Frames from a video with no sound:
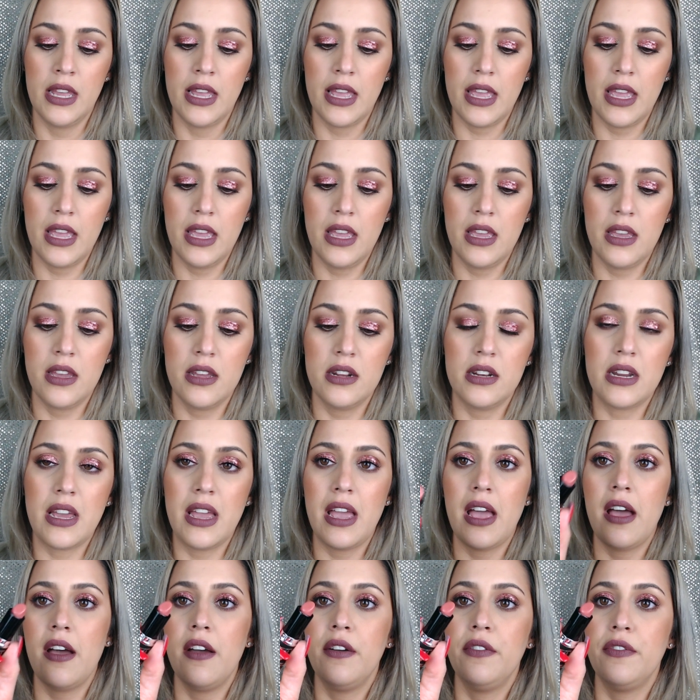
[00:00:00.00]
and I
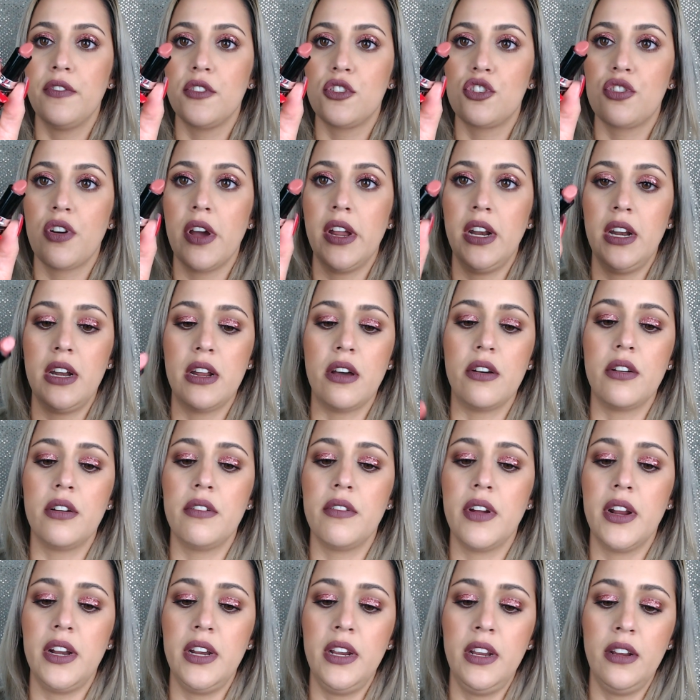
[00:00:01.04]
have tried it out
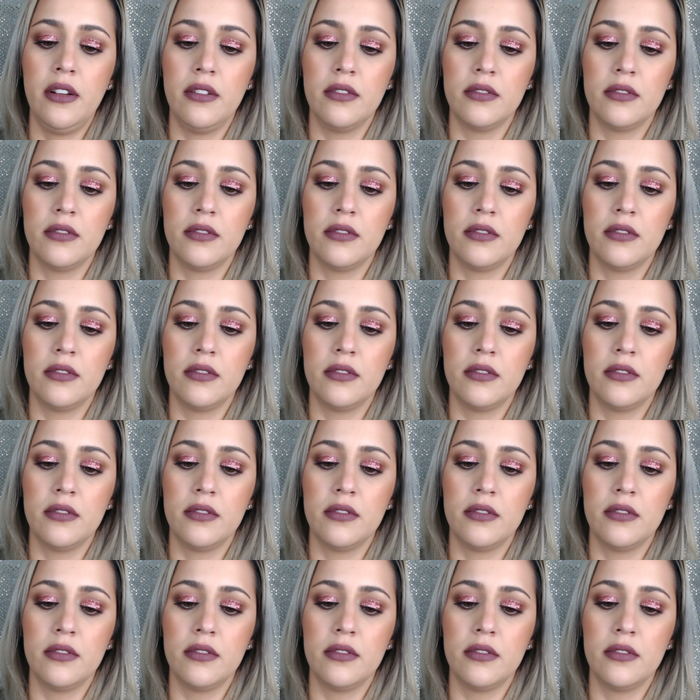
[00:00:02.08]
already.